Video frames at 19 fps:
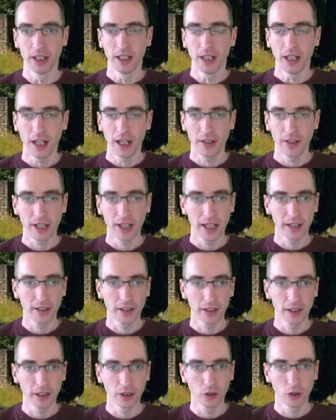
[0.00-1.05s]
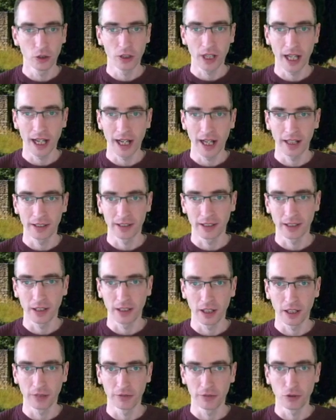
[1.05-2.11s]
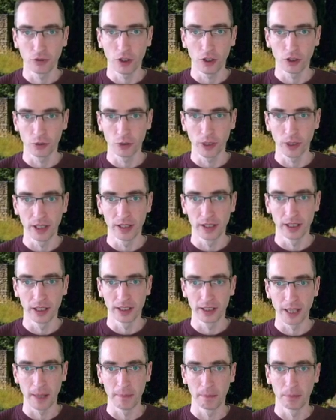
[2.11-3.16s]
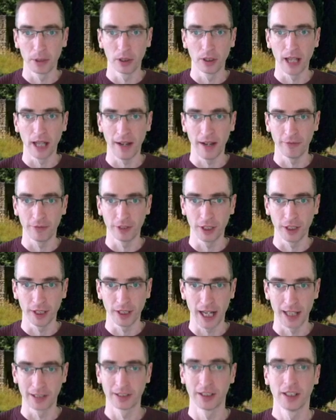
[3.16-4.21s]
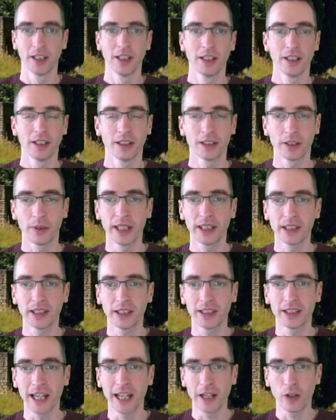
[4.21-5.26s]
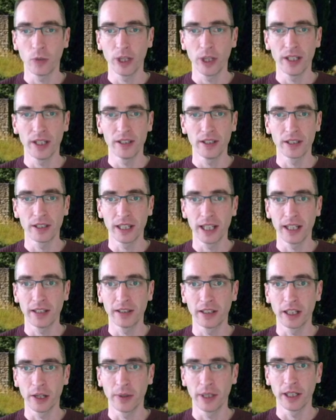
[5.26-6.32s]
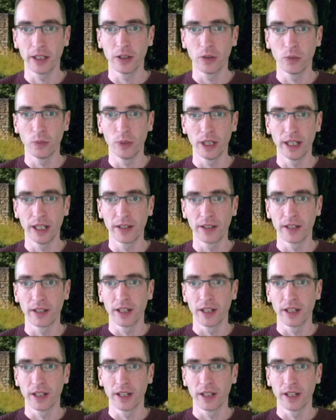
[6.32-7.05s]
and then going to look at a kind of crosswind example after that. So here's the tailwind then, going with